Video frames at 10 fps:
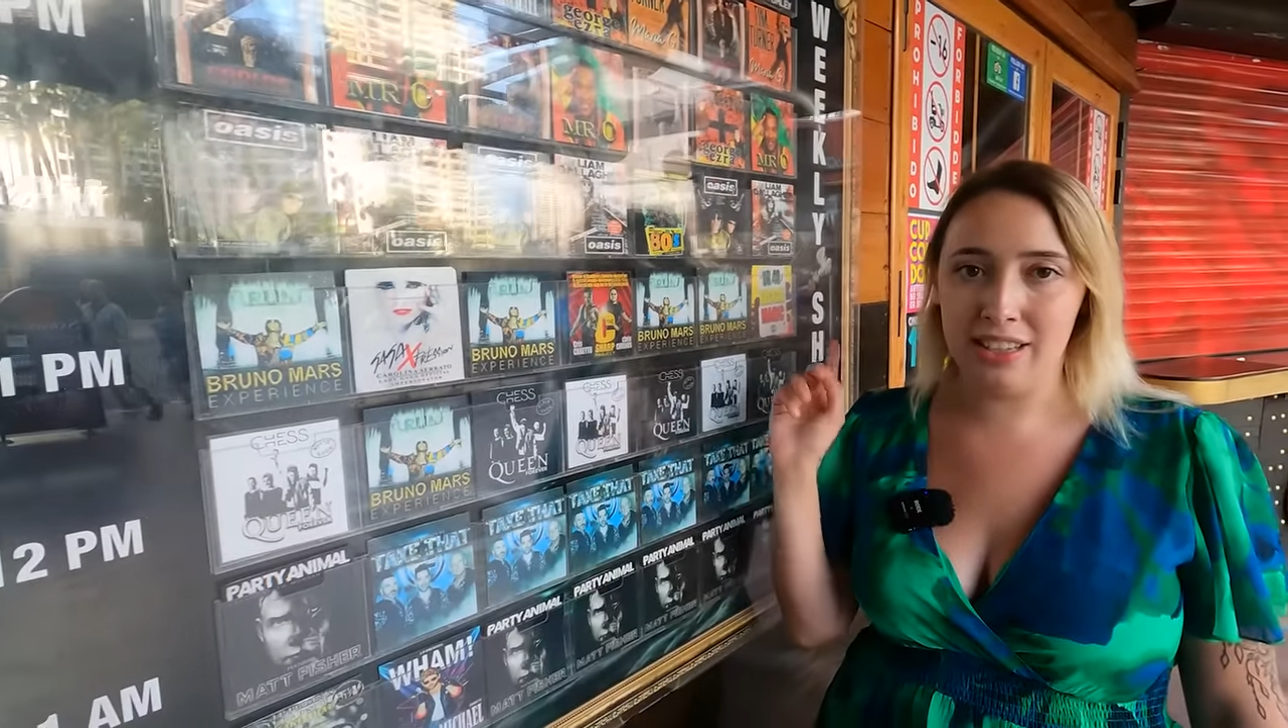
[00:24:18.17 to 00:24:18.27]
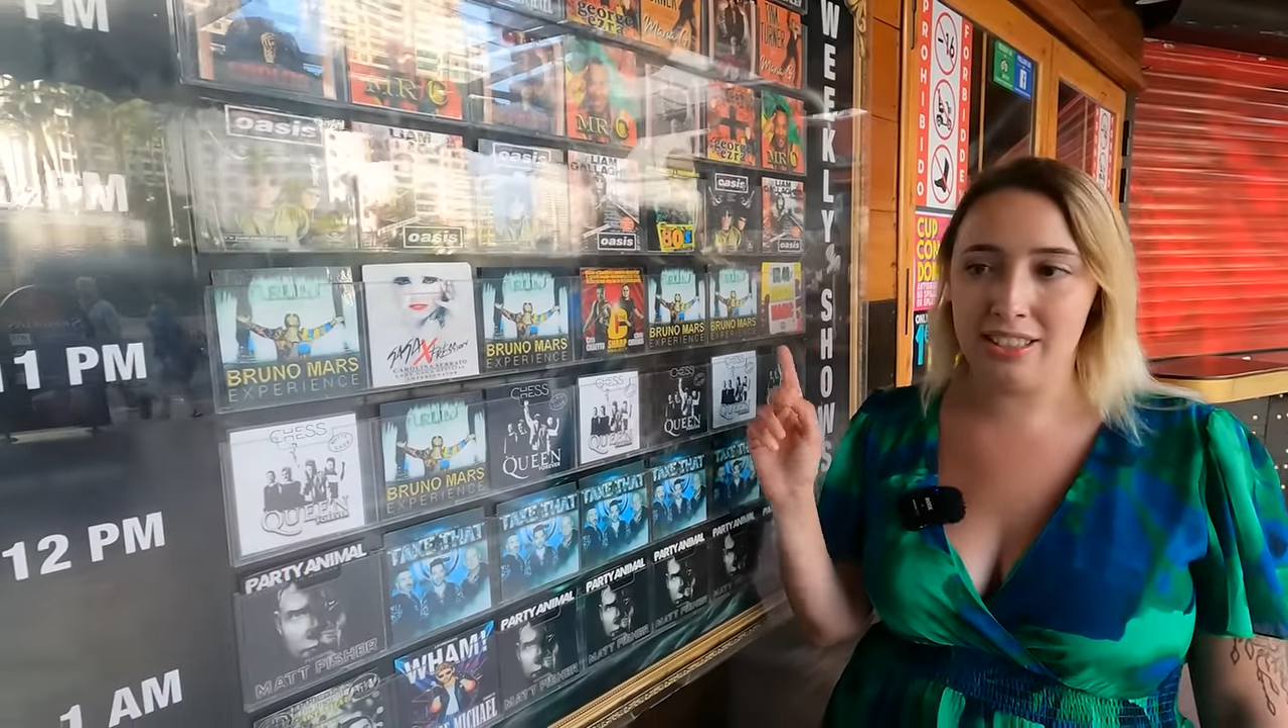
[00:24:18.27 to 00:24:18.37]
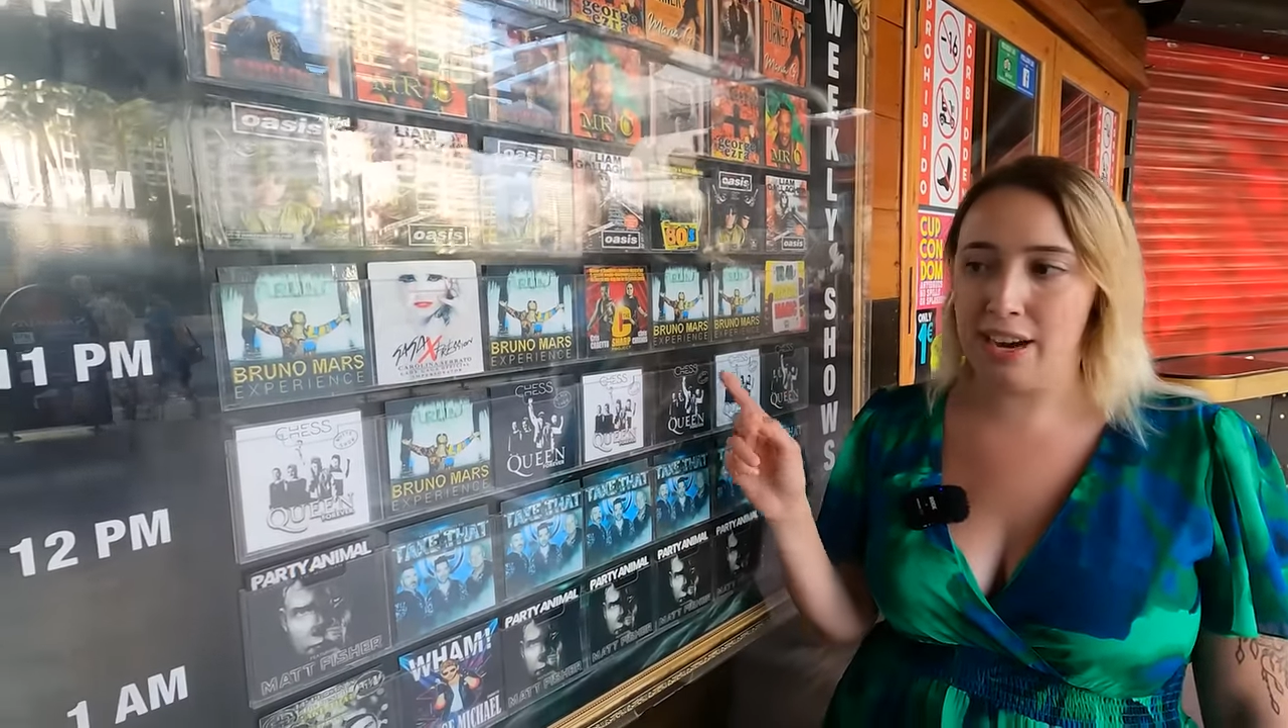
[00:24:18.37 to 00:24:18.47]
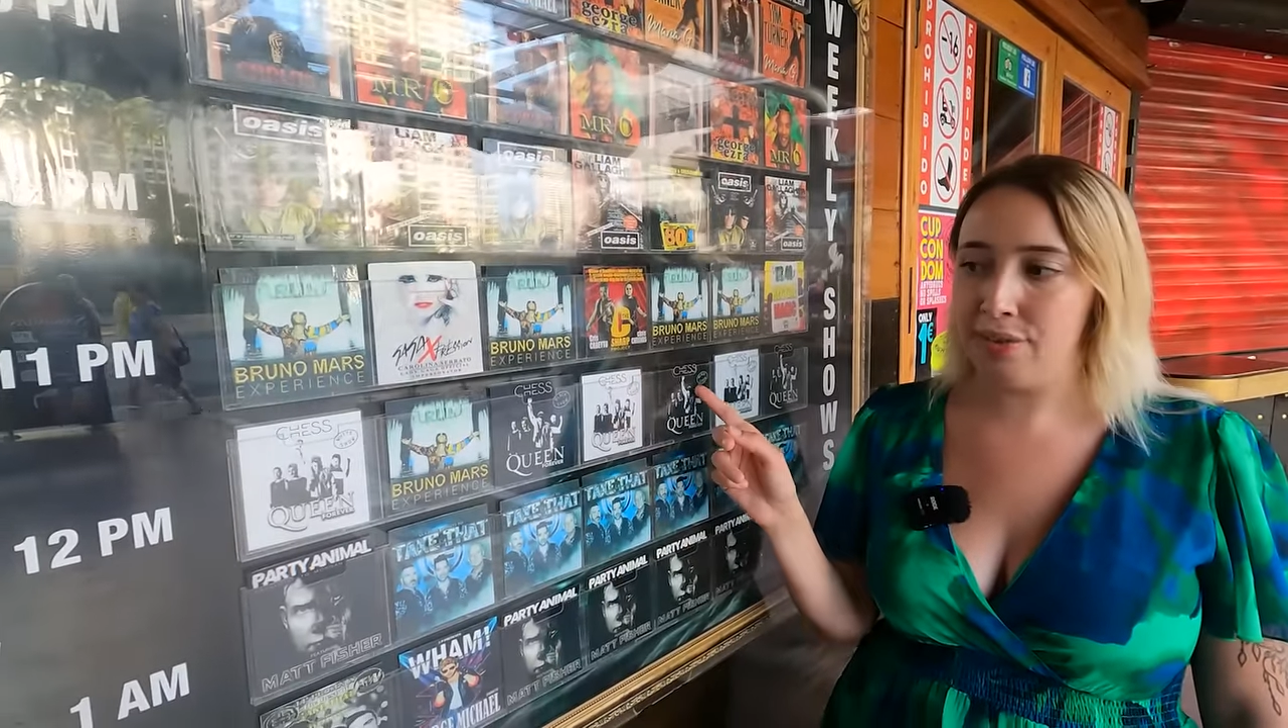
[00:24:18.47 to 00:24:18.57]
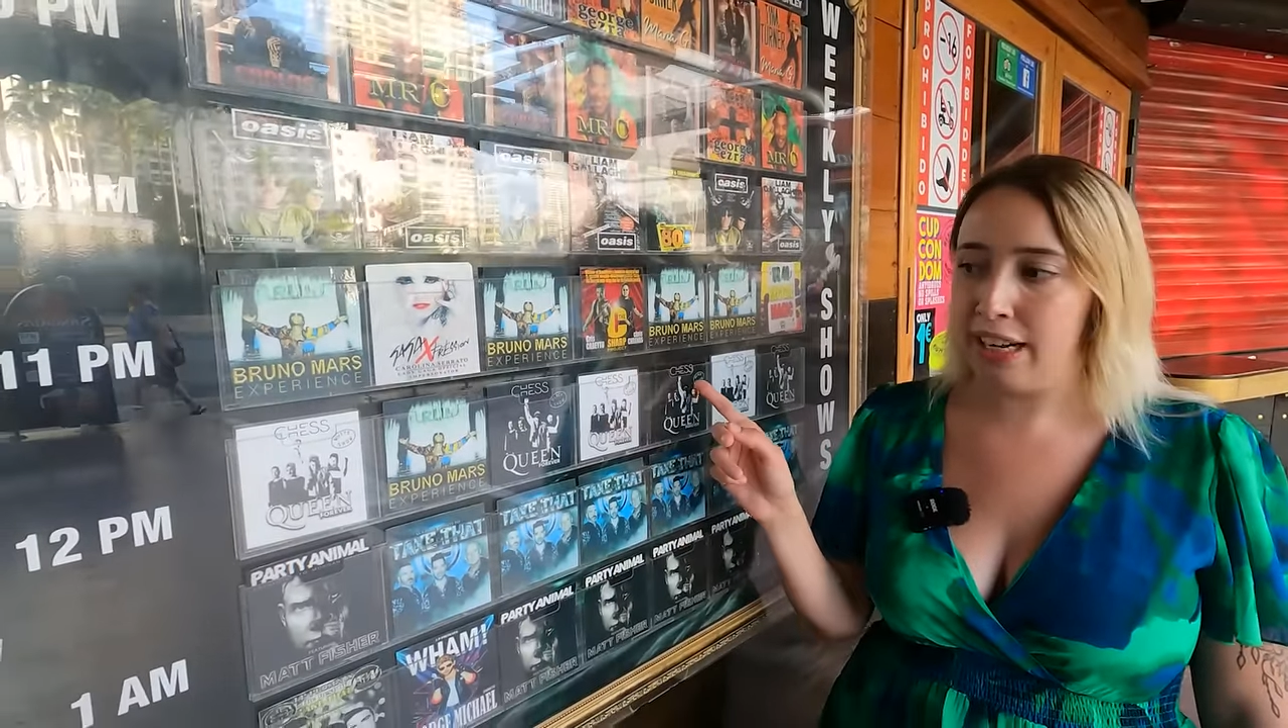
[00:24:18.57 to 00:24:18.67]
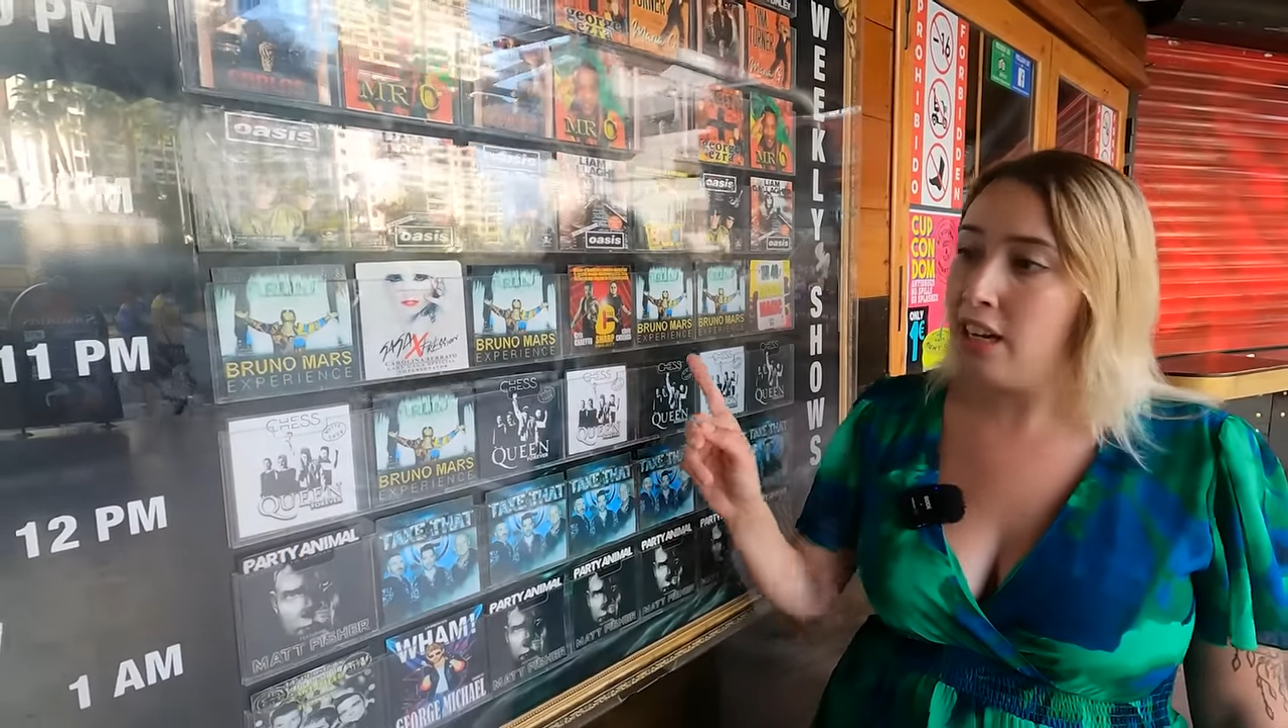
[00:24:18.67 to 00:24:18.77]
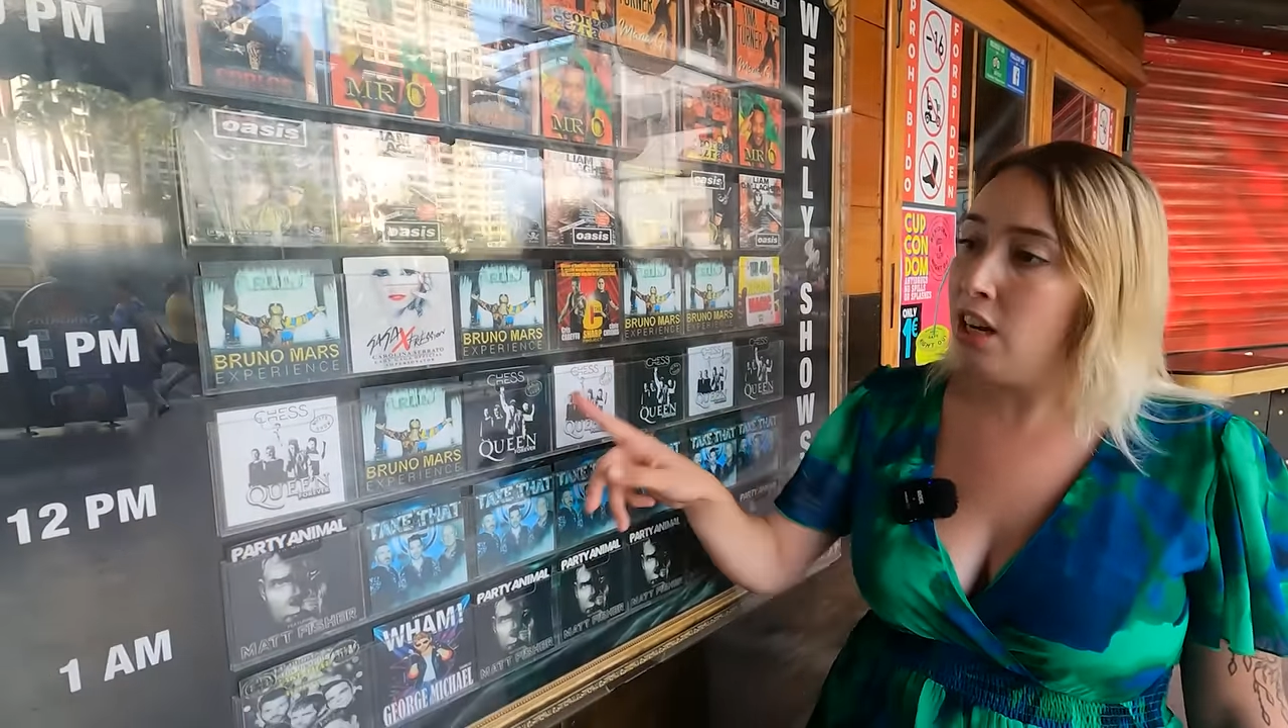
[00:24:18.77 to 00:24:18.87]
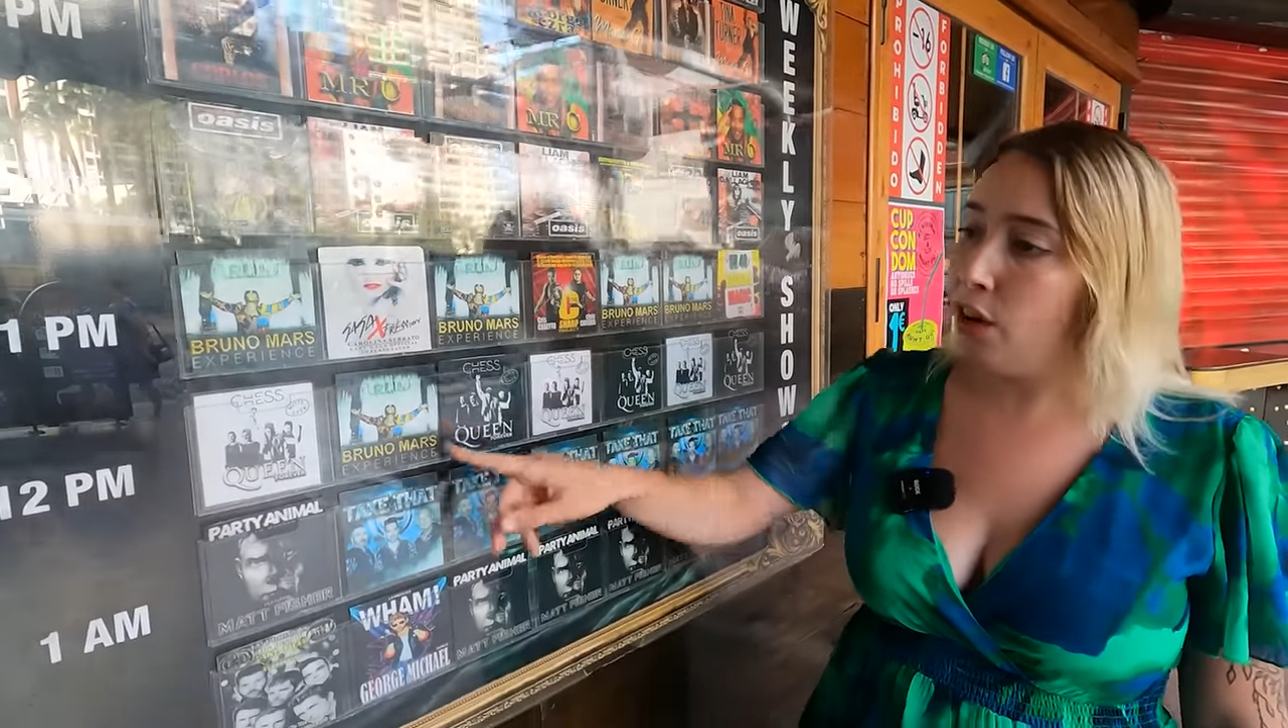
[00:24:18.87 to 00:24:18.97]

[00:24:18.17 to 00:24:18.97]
is definitely,